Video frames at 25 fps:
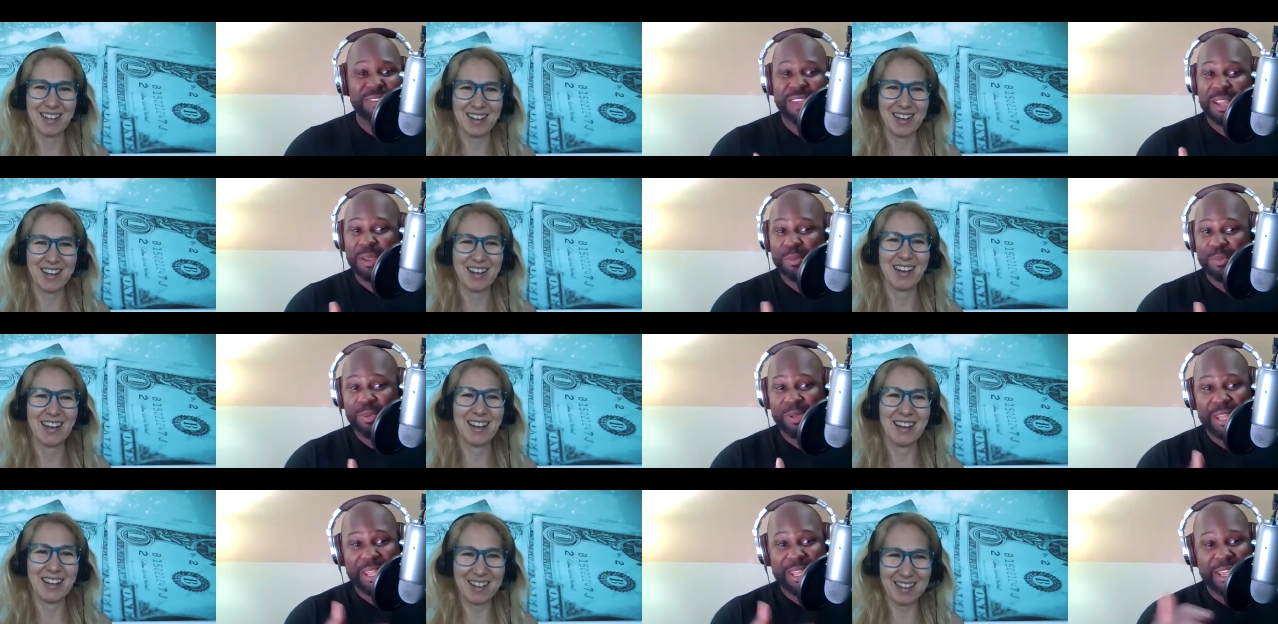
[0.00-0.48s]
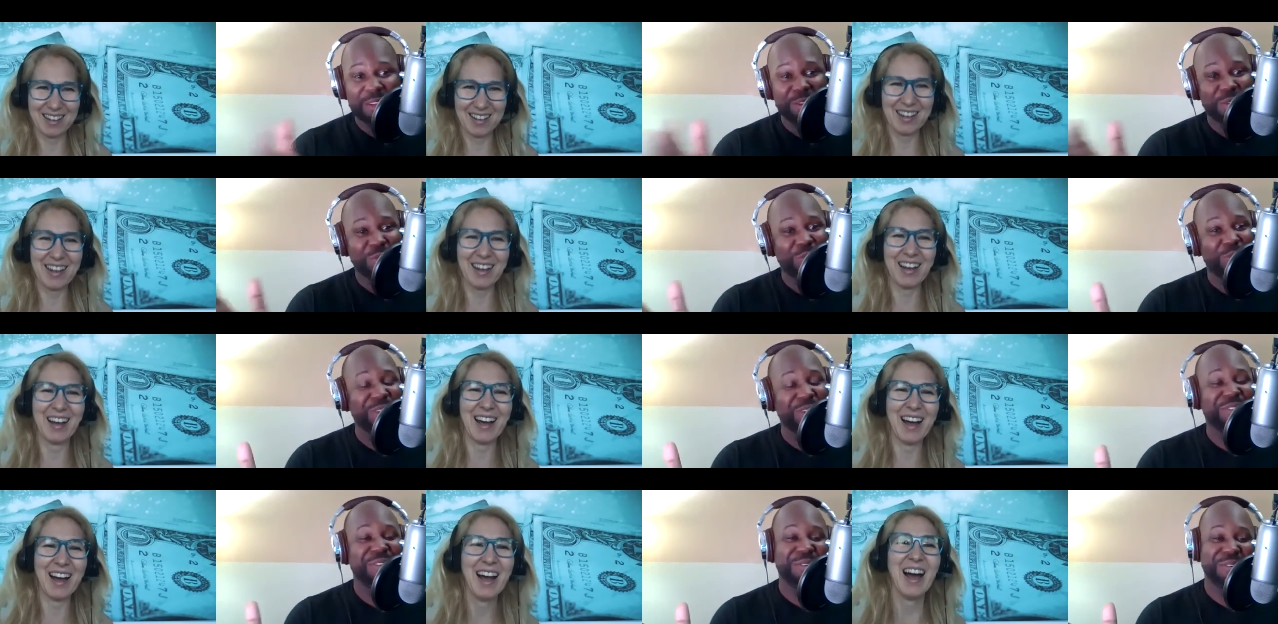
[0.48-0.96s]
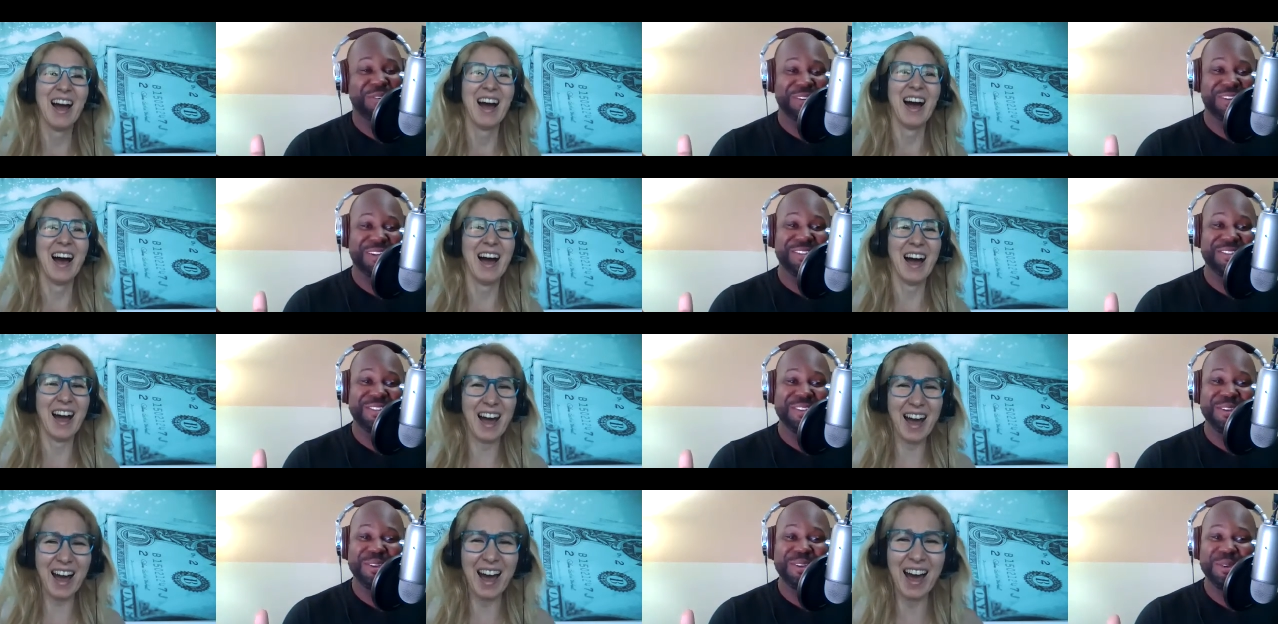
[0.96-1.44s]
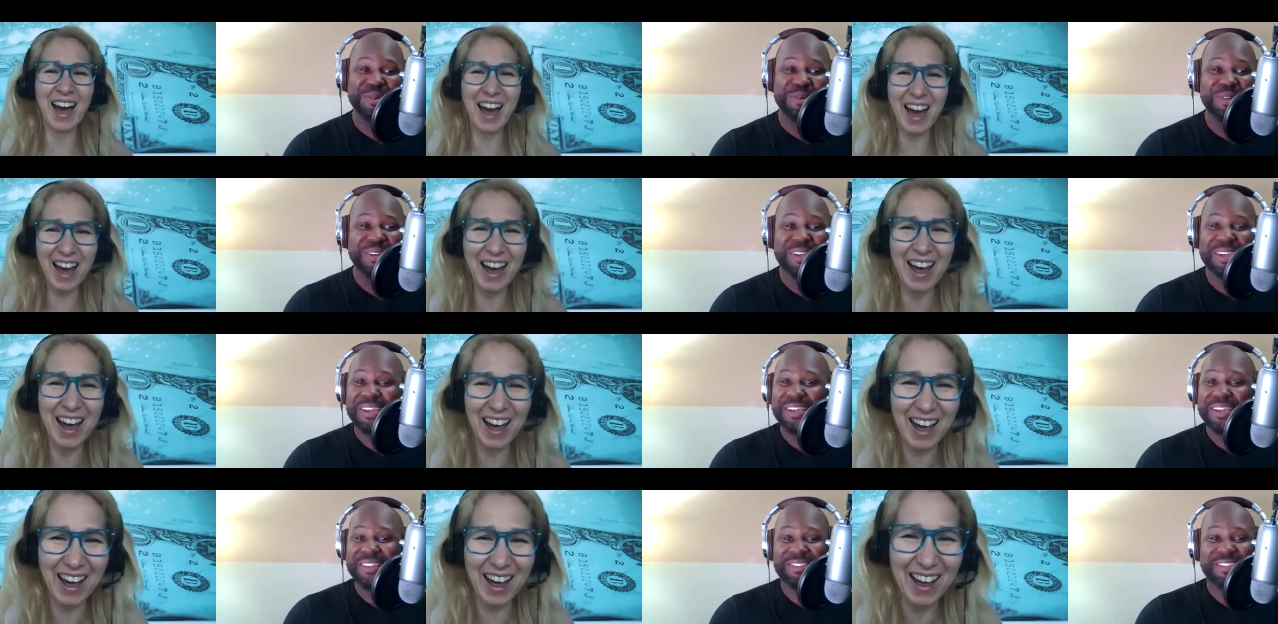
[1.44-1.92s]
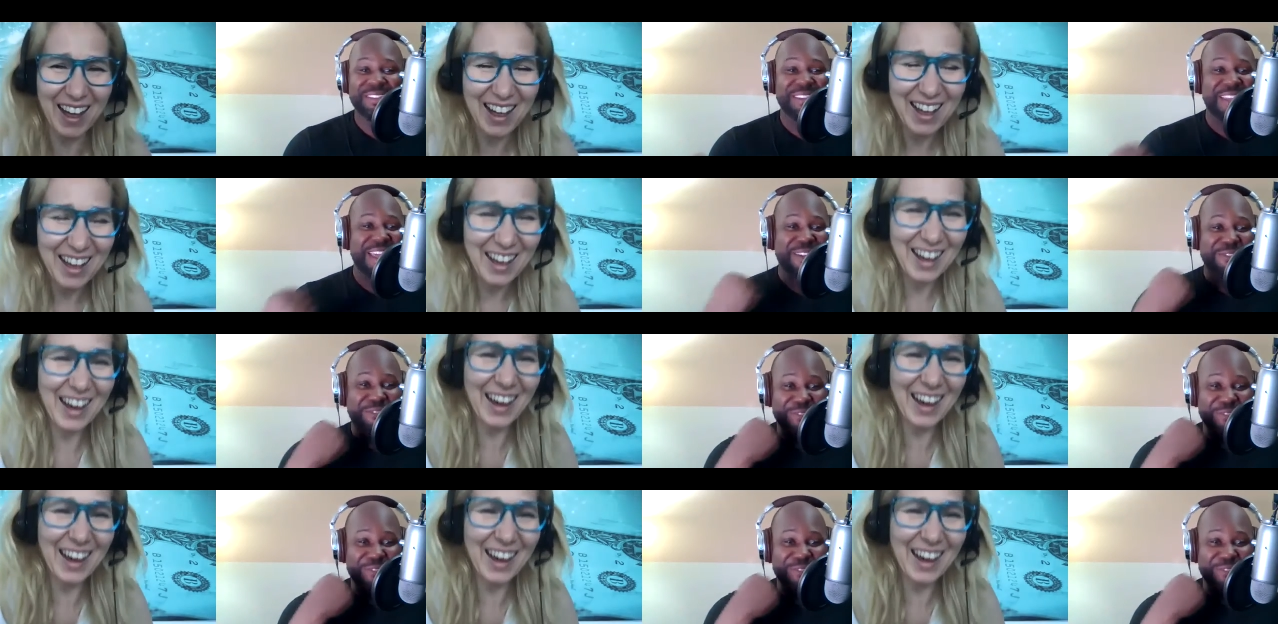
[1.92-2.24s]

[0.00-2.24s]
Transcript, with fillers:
Speaker 1: got a plan on what they're gonna do. So that